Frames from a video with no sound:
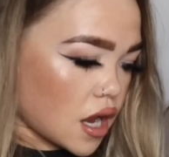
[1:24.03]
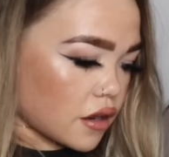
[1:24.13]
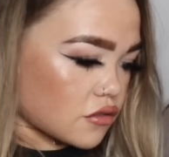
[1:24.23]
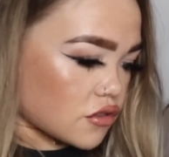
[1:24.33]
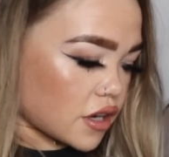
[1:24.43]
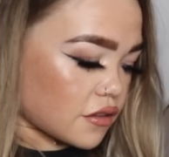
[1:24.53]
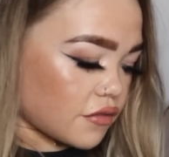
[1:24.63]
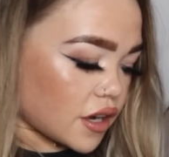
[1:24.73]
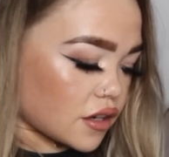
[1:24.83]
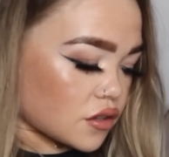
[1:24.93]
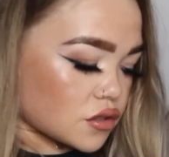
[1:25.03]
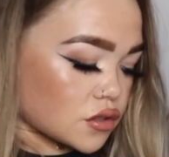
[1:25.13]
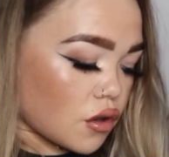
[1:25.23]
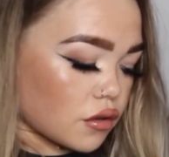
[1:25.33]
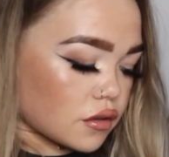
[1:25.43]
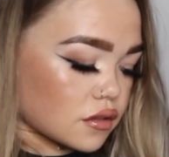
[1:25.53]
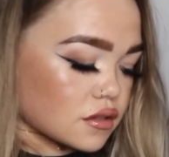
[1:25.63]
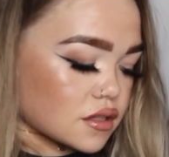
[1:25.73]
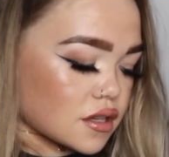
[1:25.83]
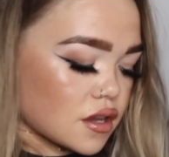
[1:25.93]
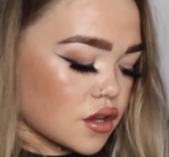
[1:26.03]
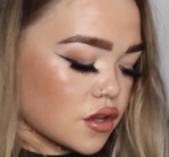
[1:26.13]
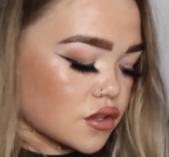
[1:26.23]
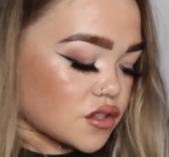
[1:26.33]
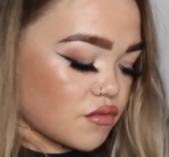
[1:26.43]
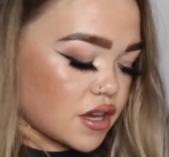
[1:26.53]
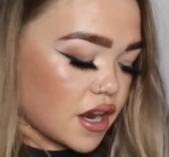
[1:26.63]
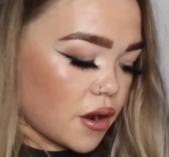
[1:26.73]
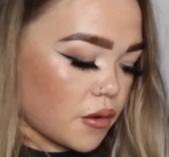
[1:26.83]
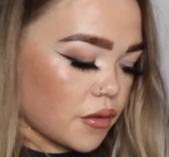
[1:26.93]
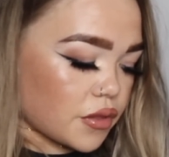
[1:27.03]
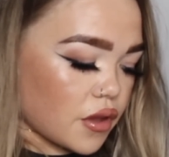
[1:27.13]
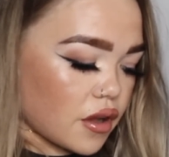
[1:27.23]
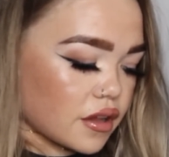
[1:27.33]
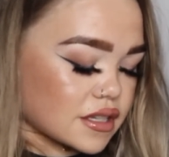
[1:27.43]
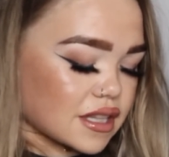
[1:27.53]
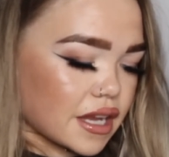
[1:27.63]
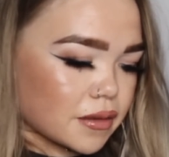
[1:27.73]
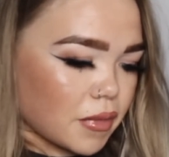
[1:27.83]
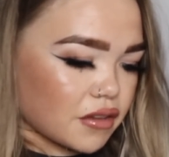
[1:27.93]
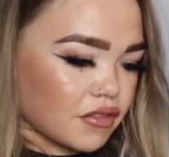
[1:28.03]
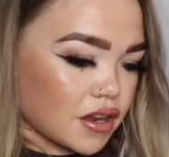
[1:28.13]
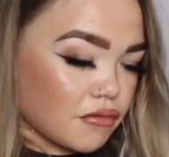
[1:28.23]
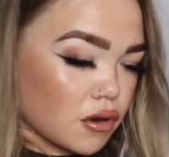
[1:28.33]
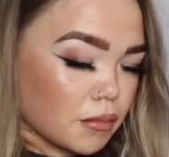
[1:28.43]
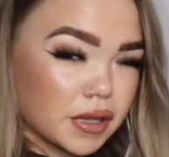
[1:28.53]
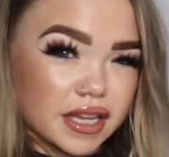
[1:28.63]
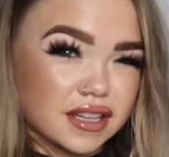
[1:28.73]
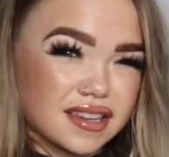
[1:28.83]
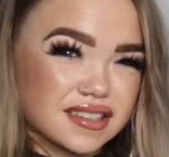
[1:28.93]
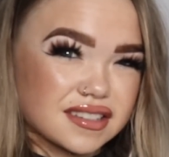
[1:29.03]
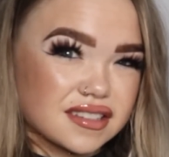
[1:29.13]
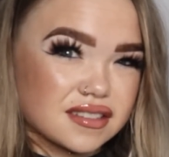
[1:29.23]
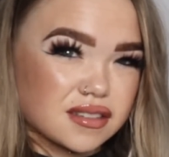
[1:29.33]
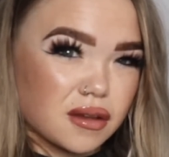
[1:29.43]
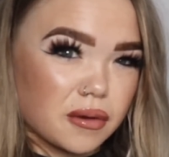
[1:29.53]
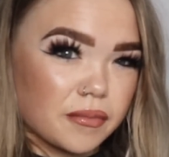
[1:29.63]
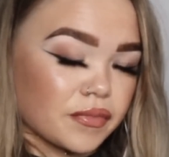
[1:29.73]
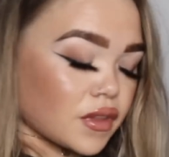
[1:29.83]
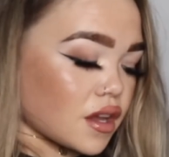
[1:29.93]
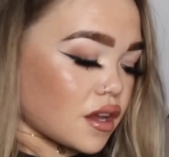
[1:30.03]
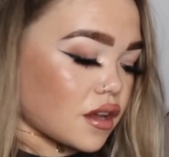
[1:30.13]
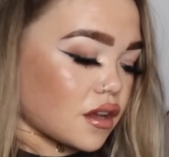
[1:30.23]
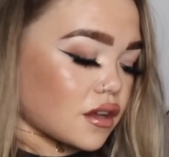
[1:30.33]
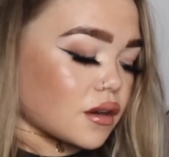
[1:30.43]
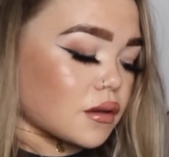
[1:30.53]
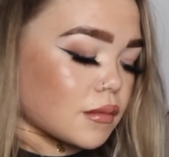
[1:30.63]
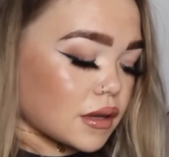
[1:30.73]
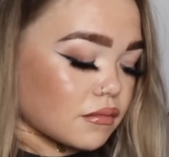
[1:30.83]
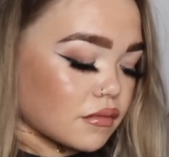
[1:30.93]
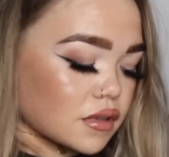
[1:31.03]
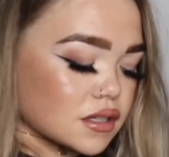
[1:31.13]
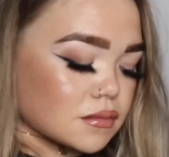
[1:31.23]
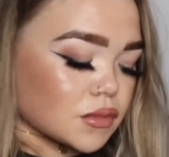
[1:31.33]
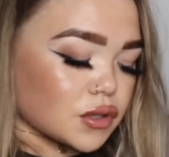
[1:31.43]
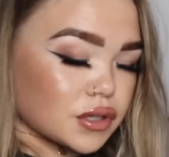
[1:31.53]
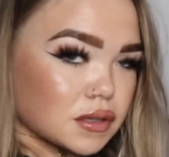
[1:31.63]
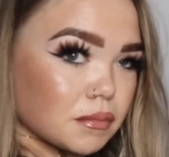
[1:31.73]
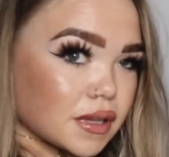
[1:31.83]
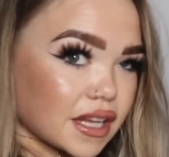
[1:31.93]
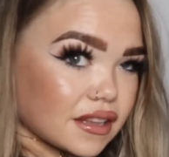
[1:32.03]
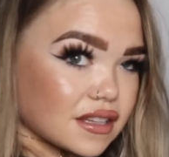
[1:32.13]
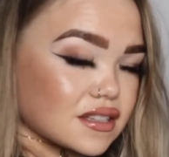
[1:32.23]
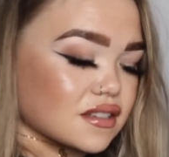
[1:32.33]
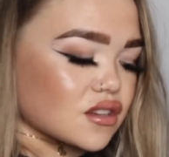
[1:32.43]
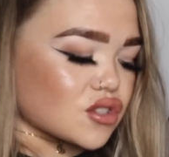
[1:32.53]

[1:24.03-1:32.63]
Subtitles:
I'm trying to find songs to read out that's like my favorite playlist. So, you know what I mean? Some good playlist